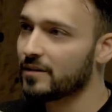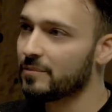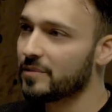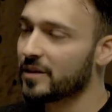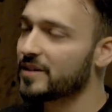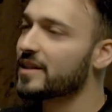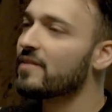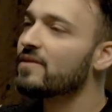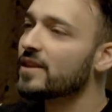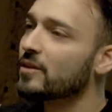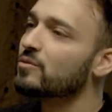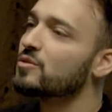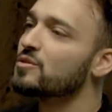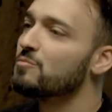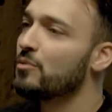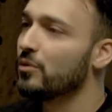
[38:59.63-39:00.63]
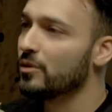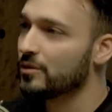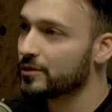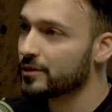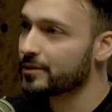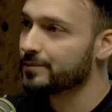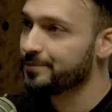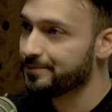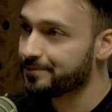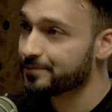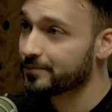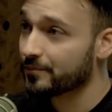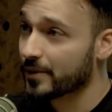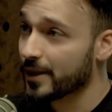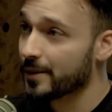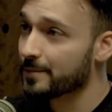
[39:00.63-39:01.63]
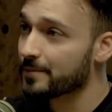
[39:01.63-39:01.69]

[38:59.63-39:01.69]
because I feel like we're spoiled, right?